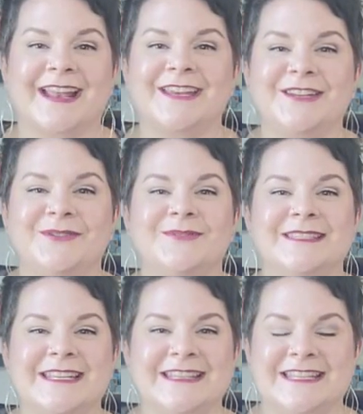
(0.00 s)
I
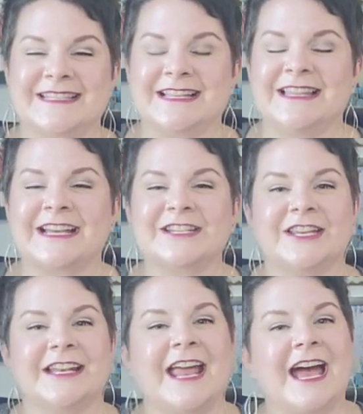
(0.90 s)
used in this
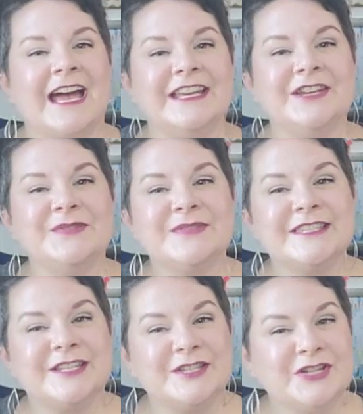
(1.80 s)
collection. I
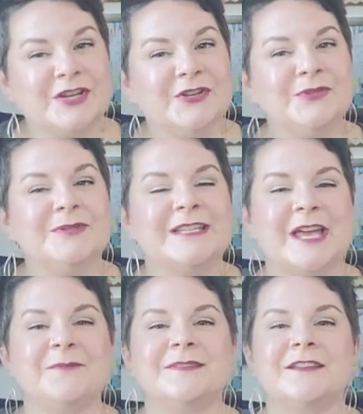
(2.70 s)
used 2
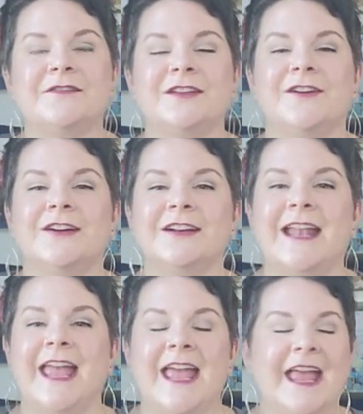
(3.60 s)
types of
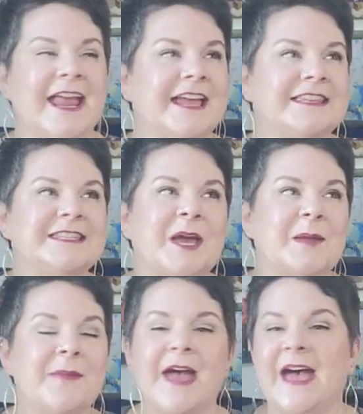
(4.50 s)
yarn and
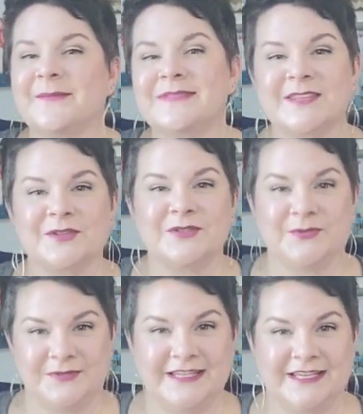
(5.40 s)
I'm
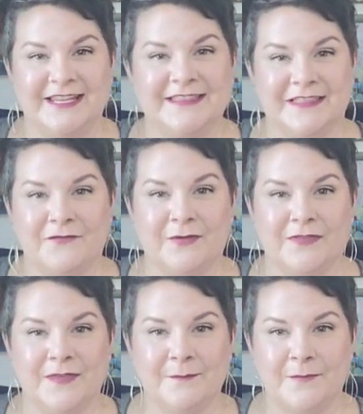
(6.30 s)
absolutely in love with them